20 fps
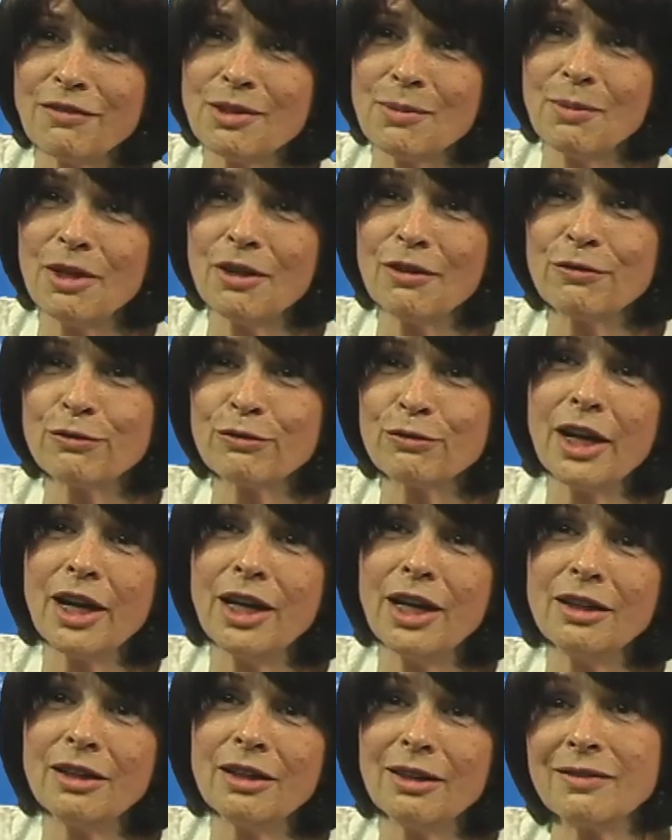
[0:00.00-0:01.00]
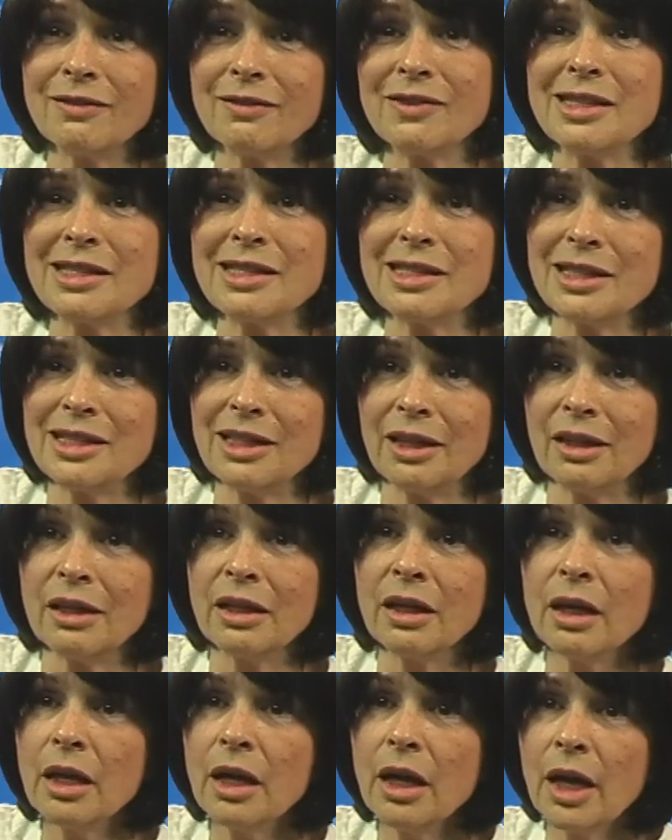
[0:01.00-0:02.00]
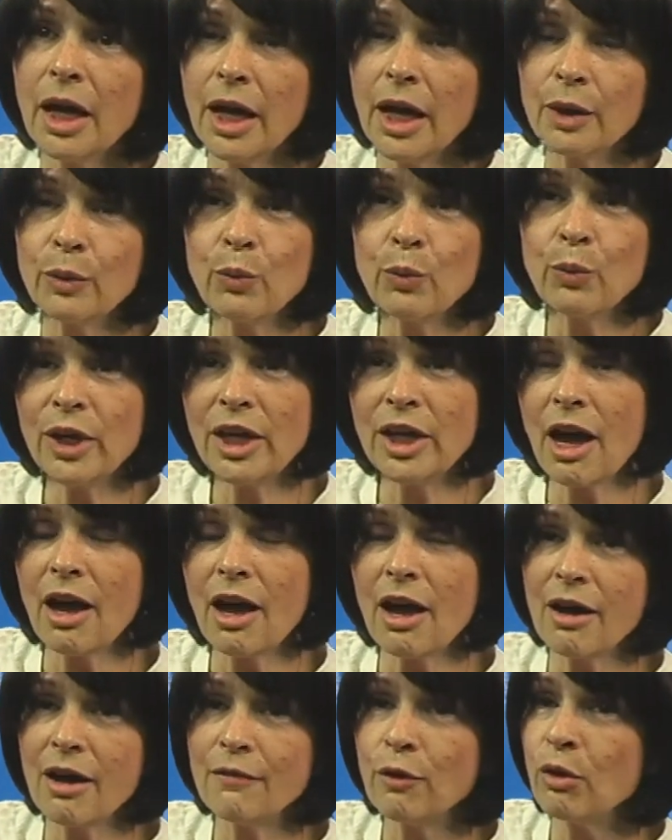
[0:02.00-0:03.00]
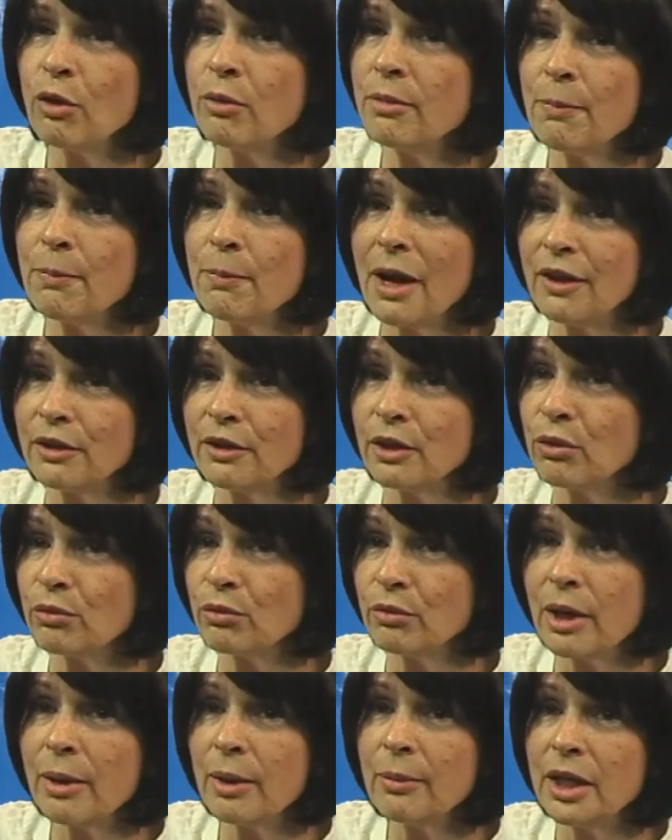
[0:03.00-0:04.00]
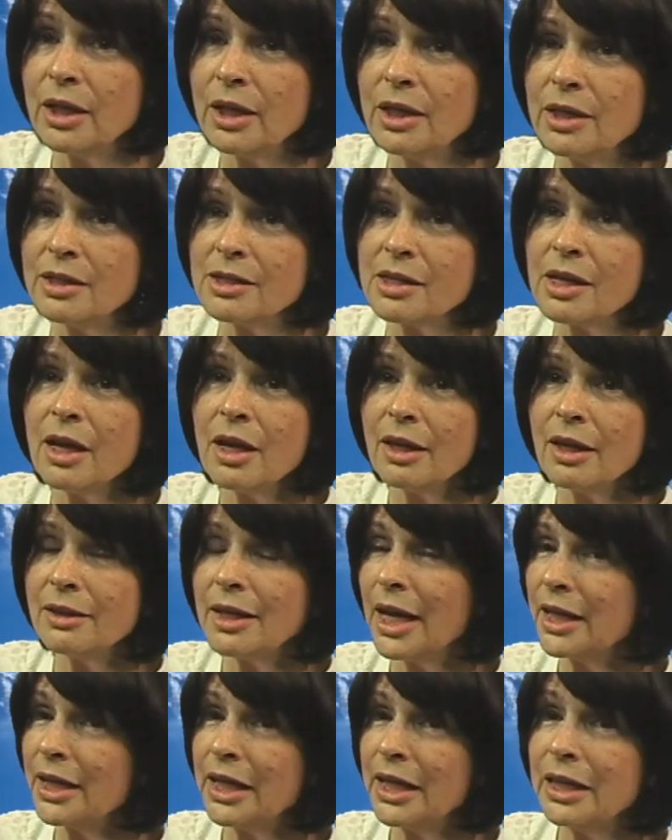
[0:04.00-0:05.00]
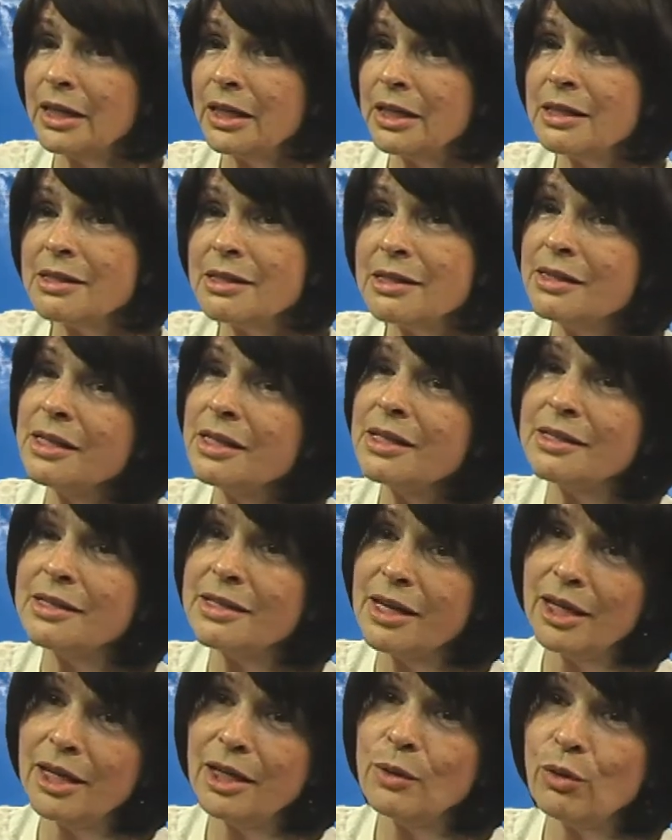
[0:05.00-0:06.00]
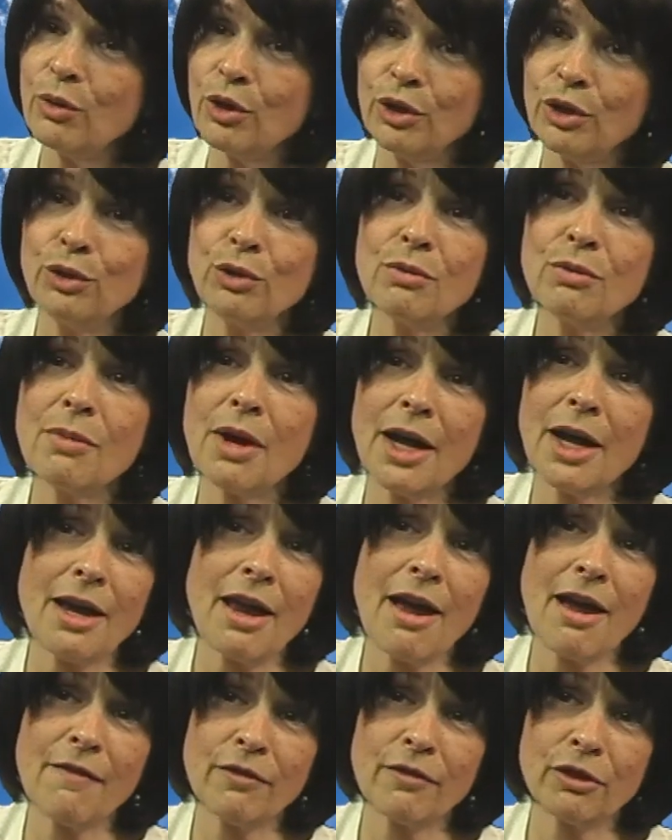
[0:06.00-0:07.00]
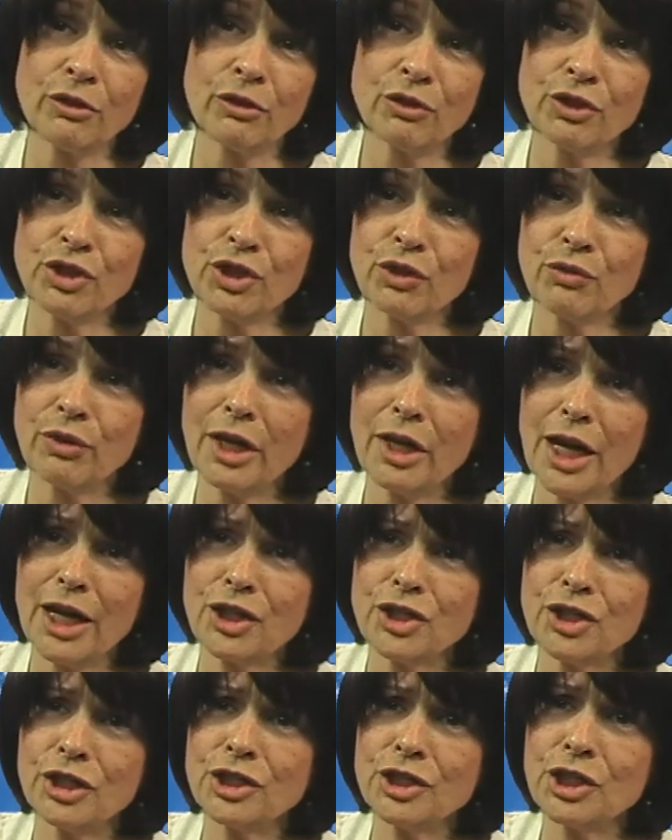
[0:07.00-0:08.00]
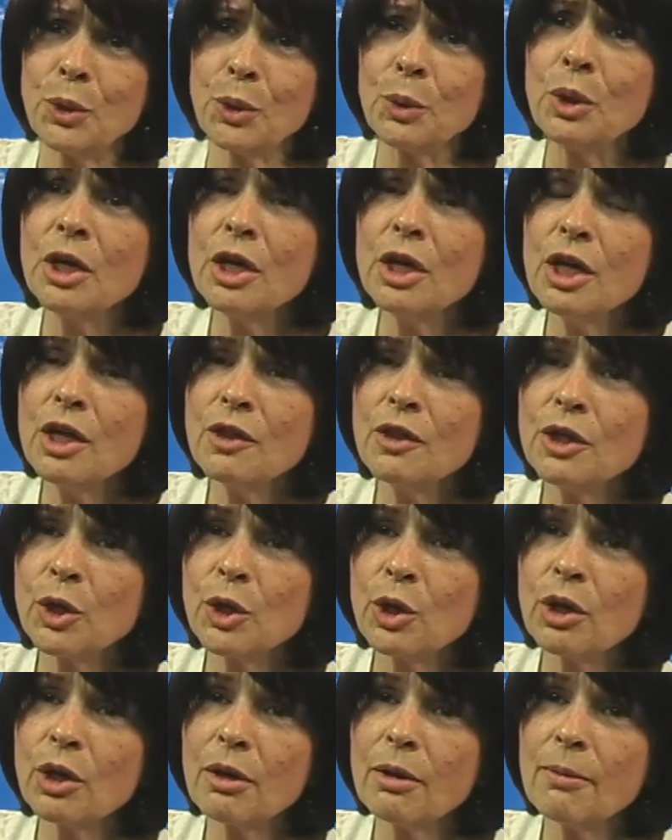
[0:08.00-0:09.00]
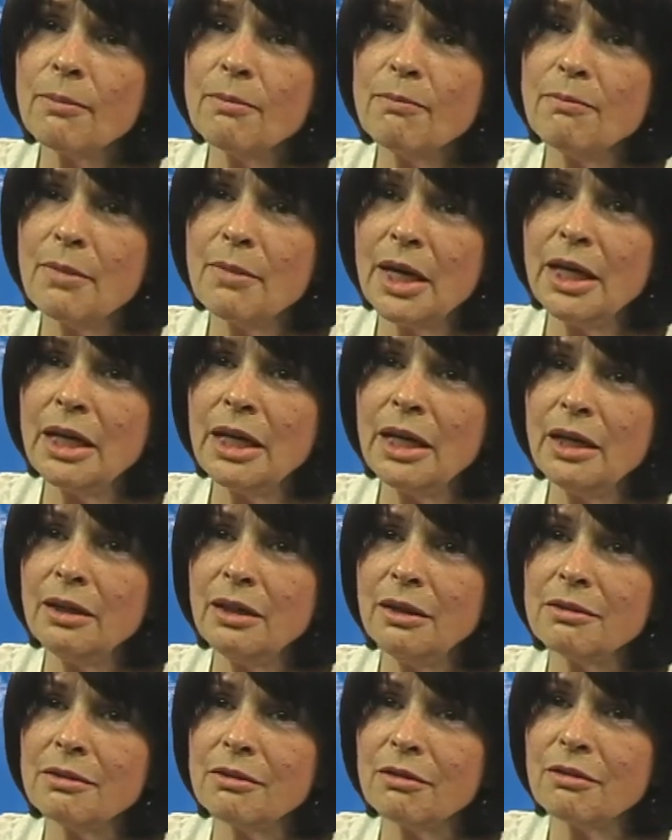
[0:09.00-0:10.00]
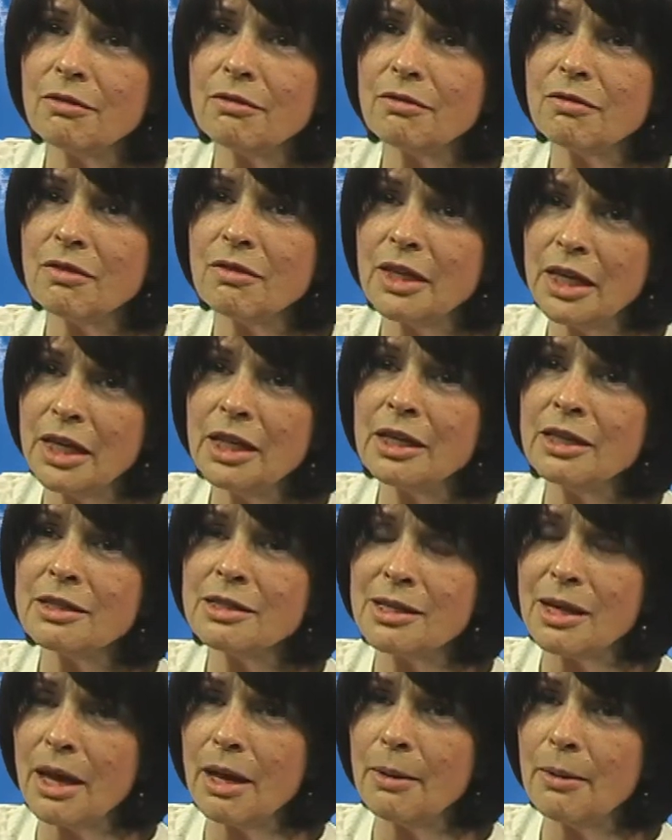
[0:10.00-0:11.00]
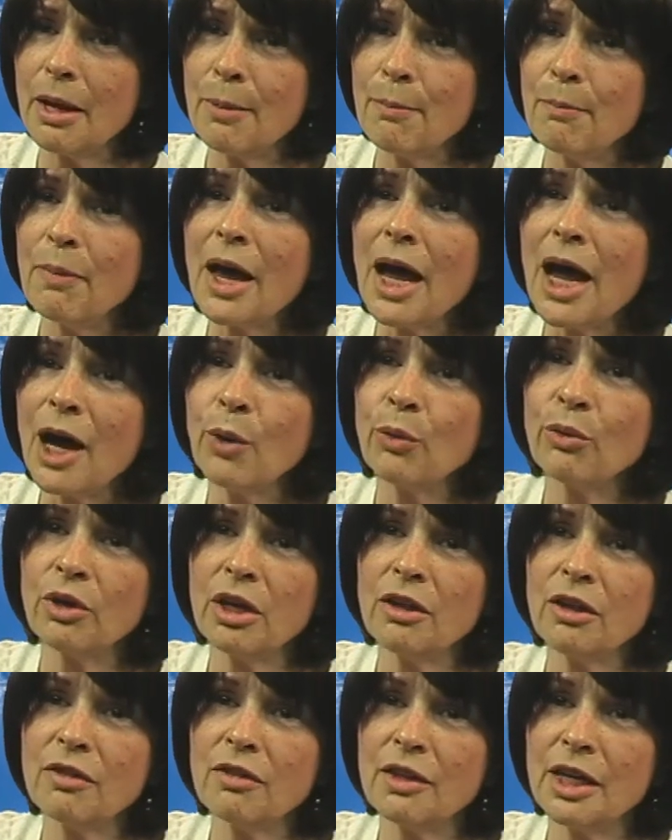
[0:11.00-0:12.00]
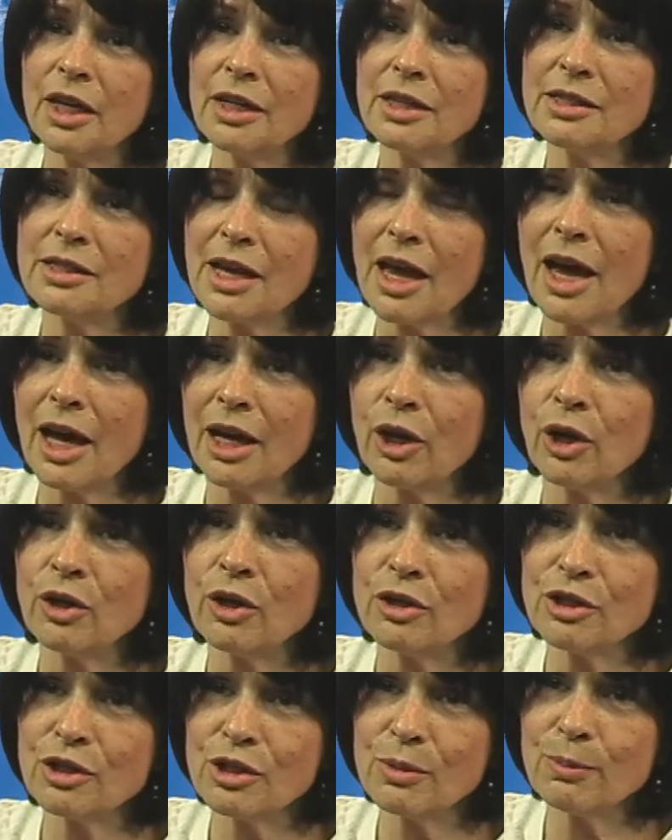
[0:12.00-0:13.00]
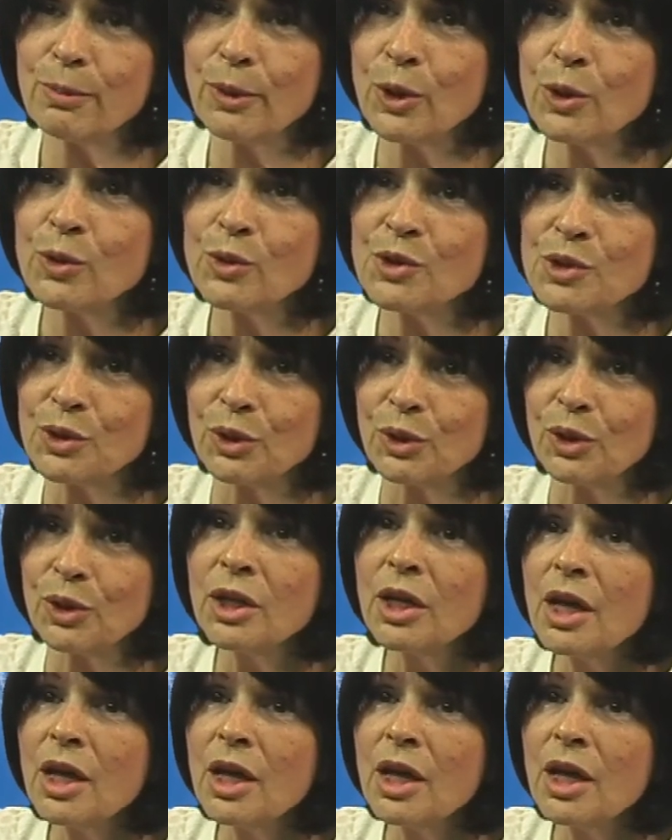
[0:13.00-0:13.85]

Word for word: to be afraid of a sting. And we have homeopathic remedies that can assist anyone who might have an allergic reaction. So there are many things and empowering things at our disposal